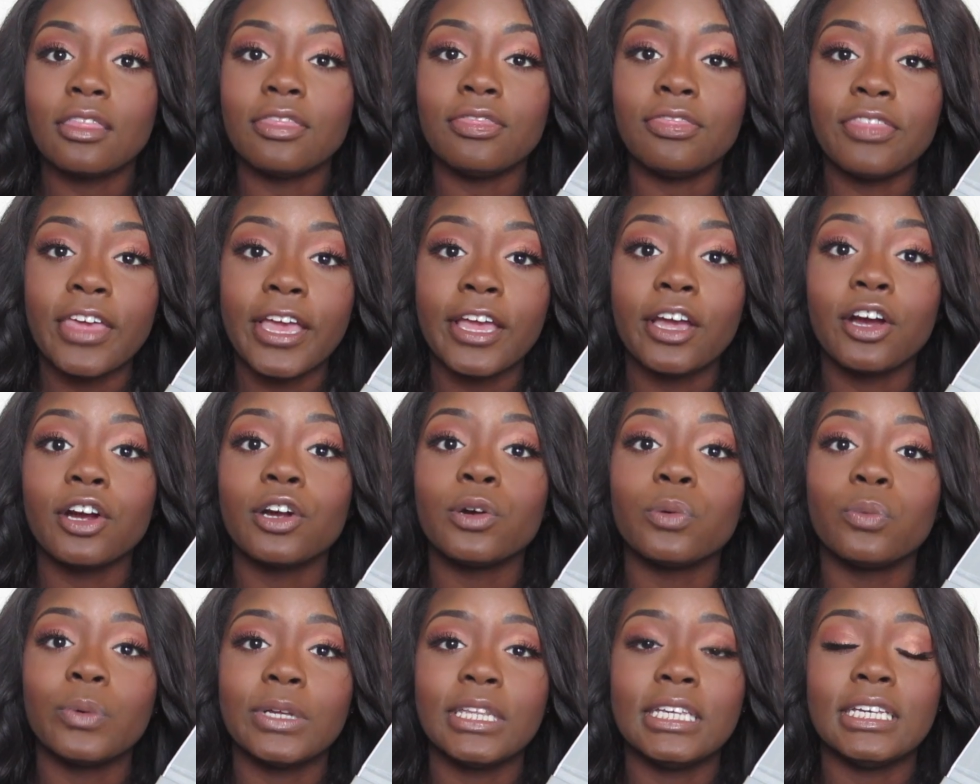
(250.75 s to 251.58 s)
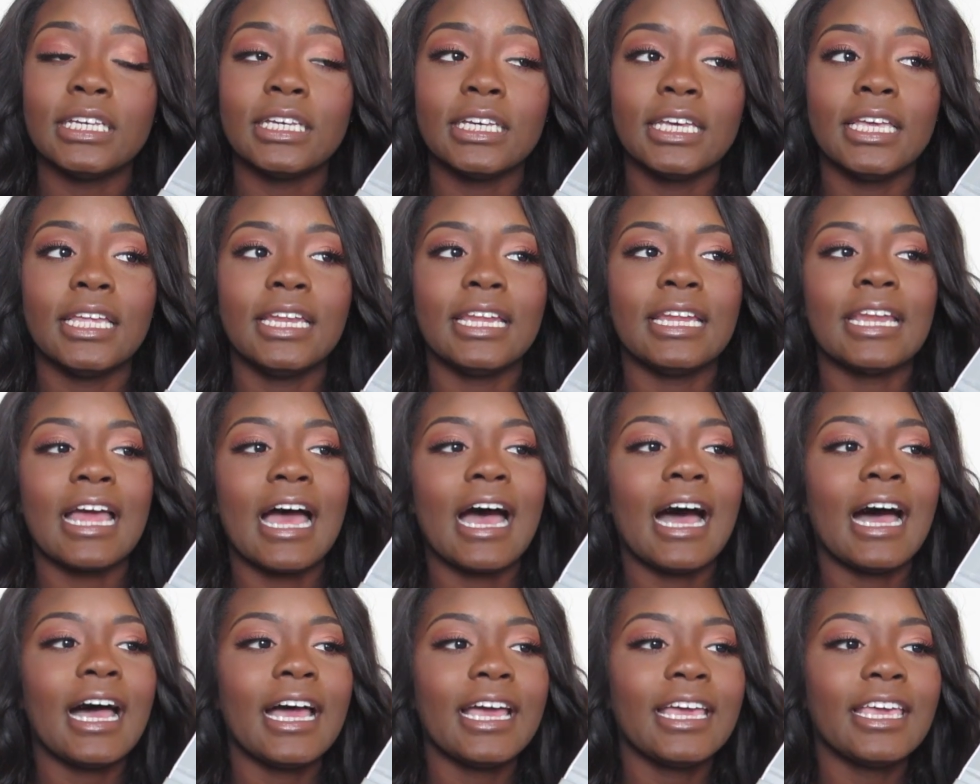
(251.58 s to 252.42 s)
they are really good. And
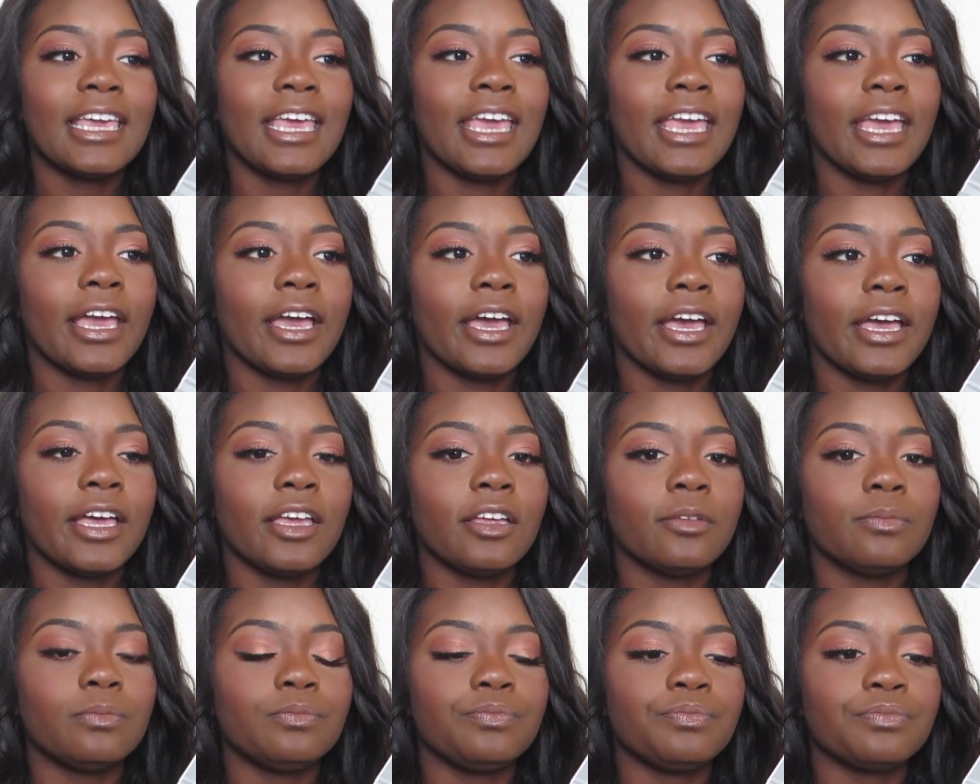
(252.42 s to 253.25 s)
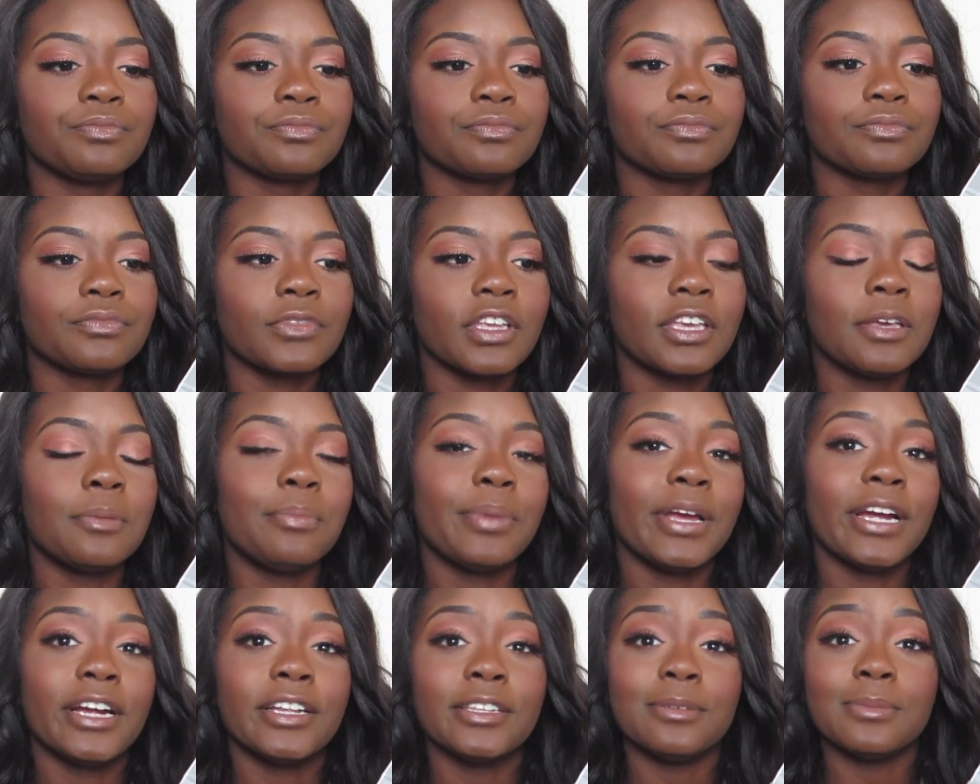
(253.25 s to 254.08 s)
I can't
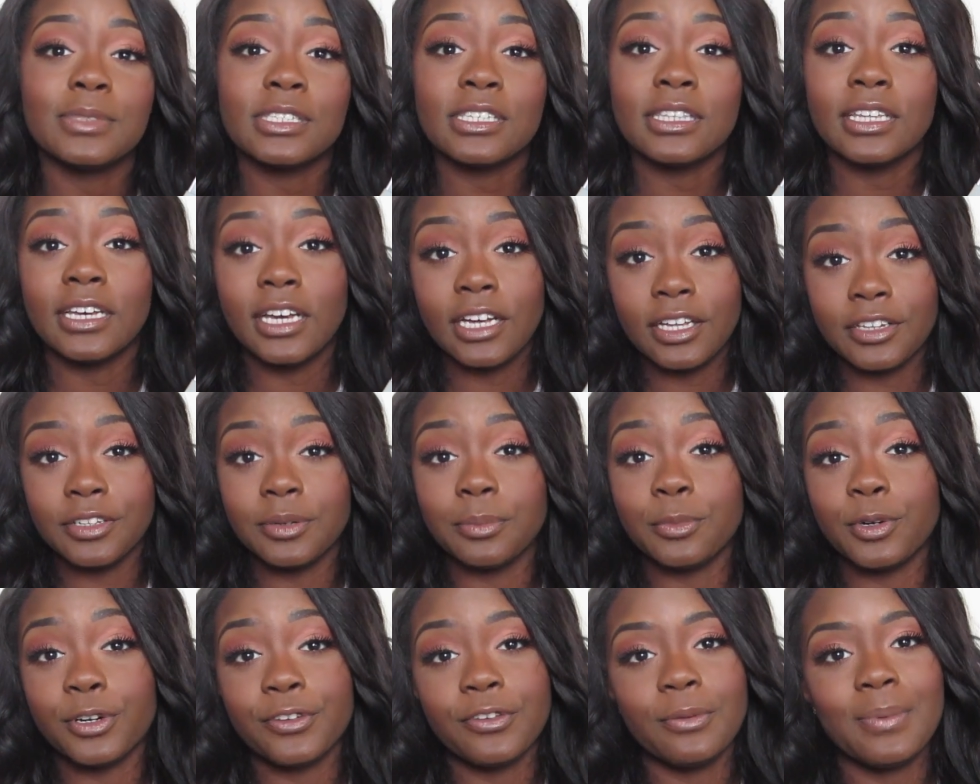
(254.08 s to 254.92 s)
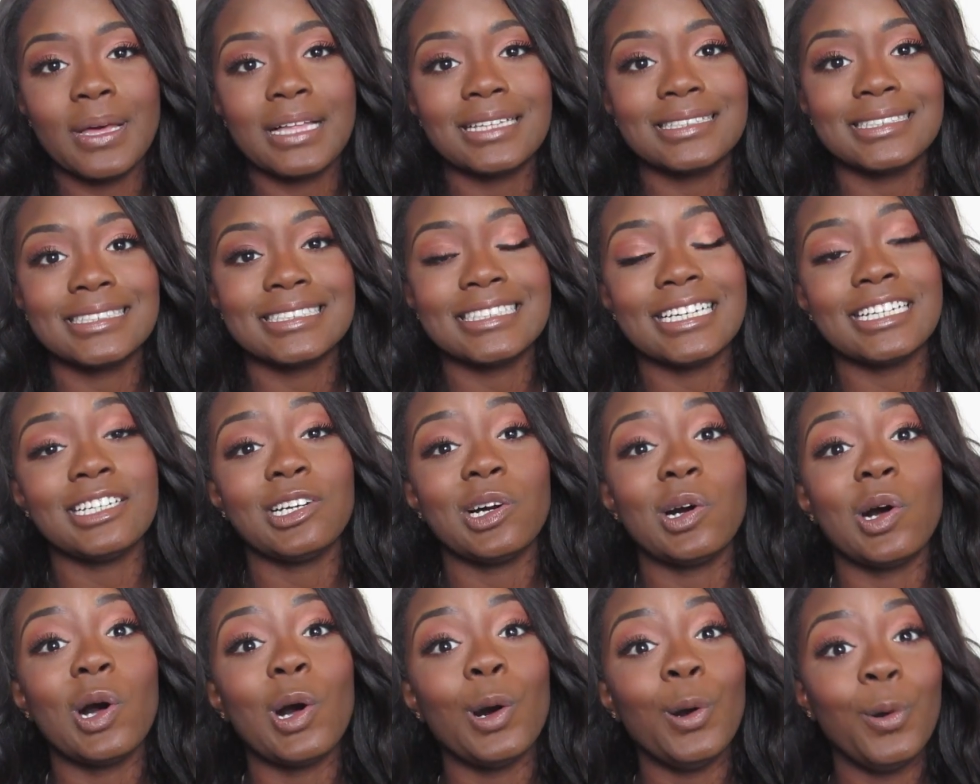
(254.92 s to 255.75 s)
compare them to the other Morphe palettes because I
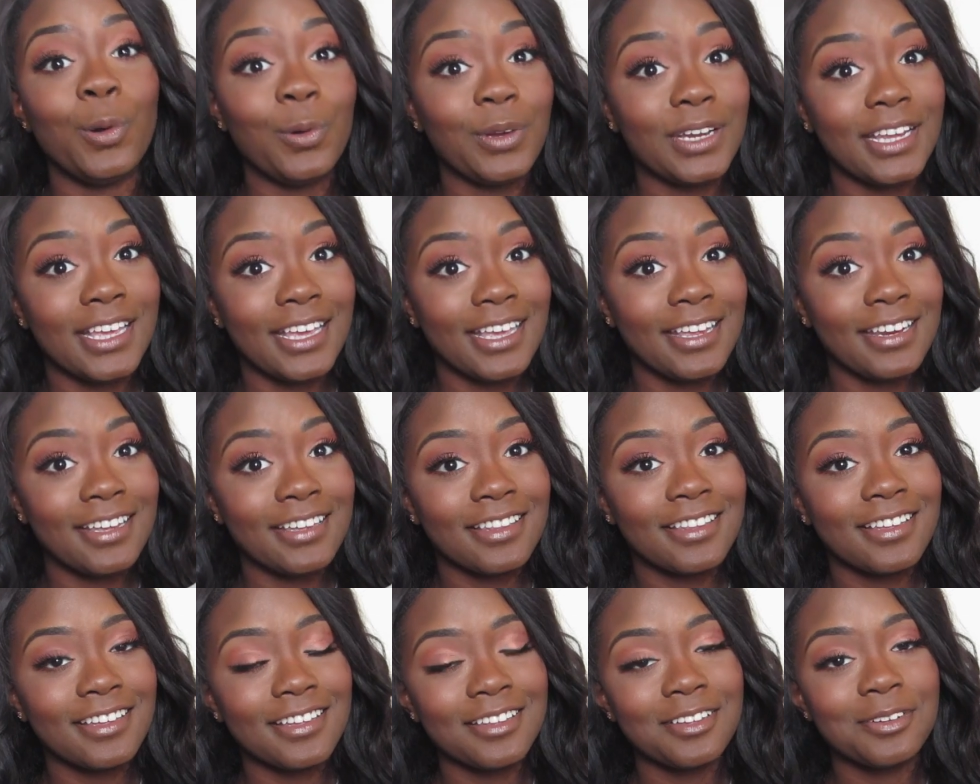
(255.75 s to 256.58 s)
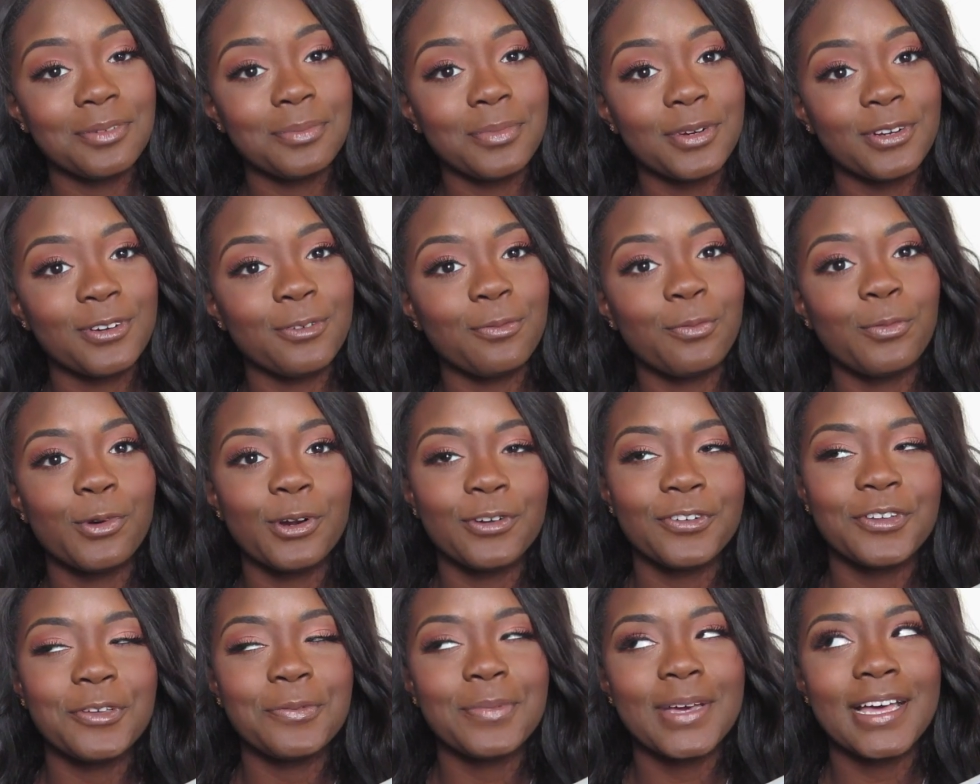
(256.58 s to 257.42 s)
don't own any of the other
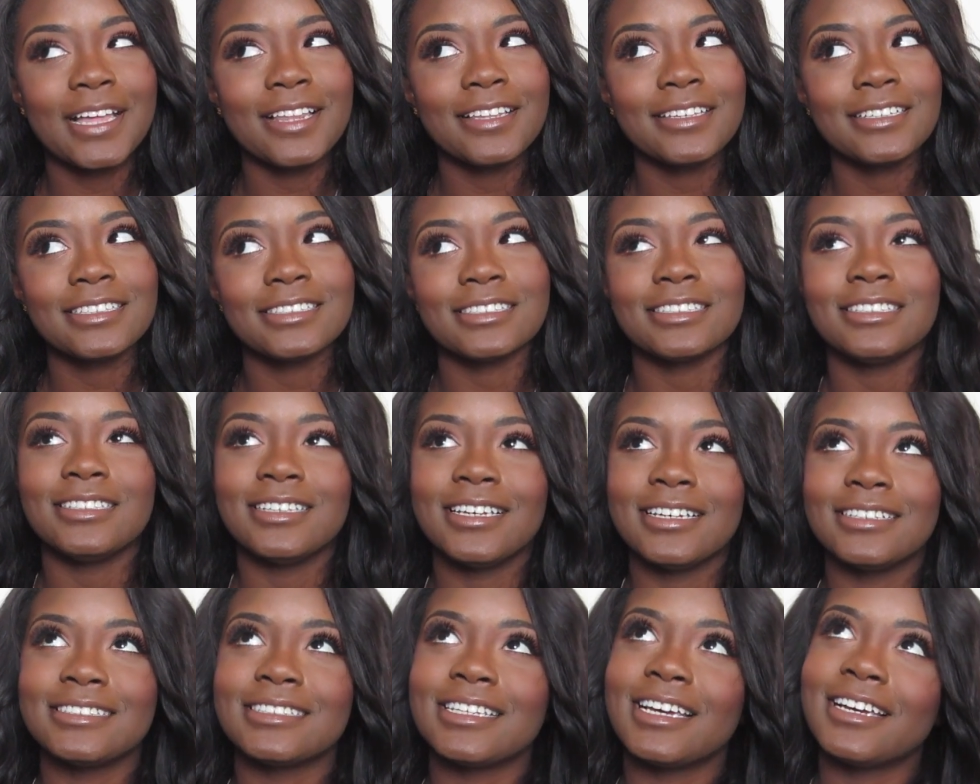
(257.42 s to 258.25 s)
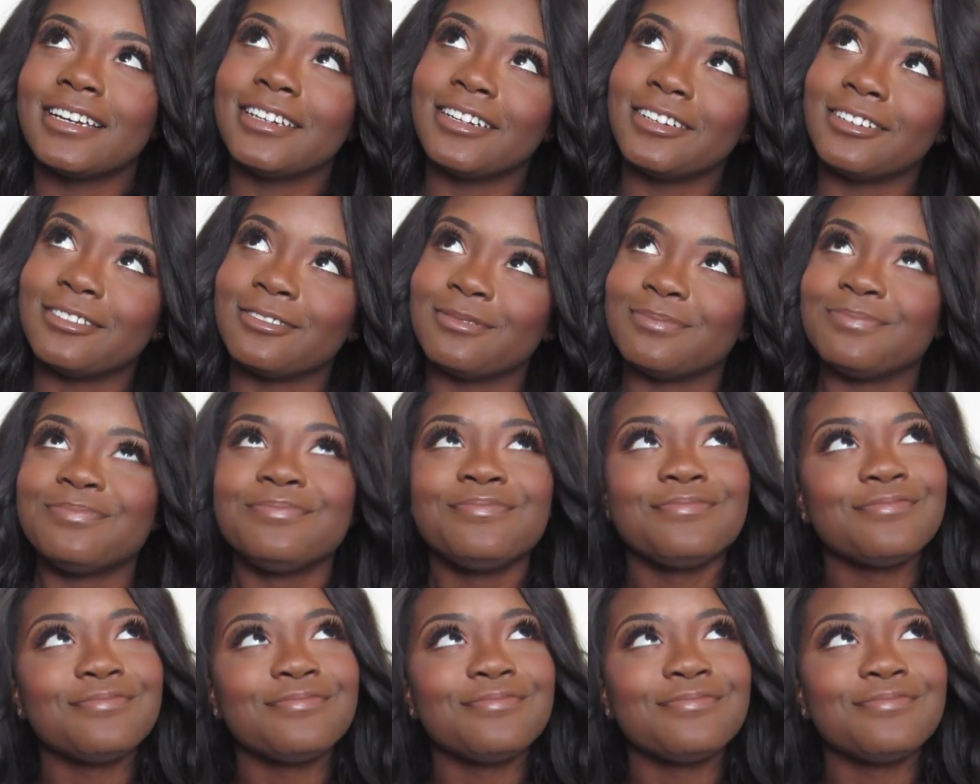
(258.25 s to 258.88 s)
Morphe palettes. Yes, I know.